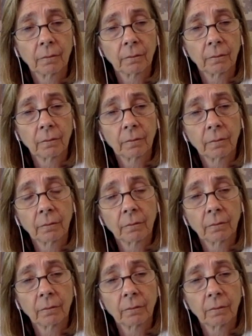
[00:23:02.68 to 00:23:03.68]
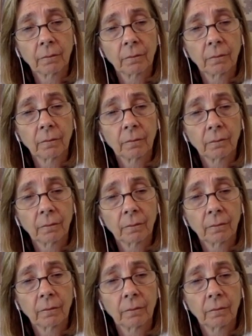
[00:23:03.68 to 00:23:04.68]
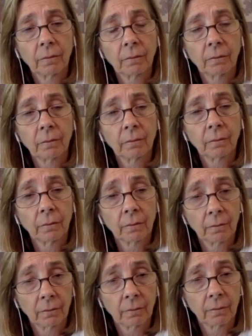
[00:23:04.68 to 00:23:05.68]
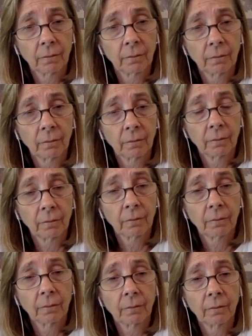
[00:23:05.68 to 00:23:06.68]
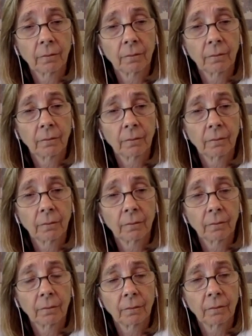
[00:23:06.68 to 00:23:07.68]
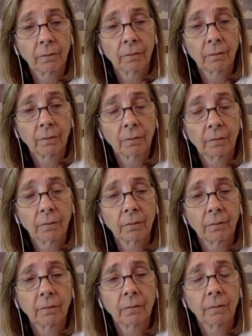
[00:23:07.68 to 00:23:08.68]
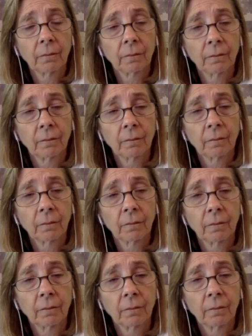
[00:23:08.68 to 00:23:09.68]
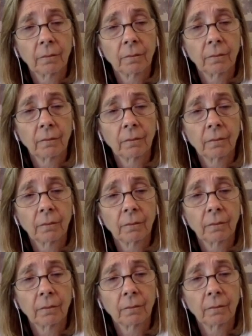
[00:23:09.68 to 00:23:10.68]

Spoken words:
This person isn't speaking.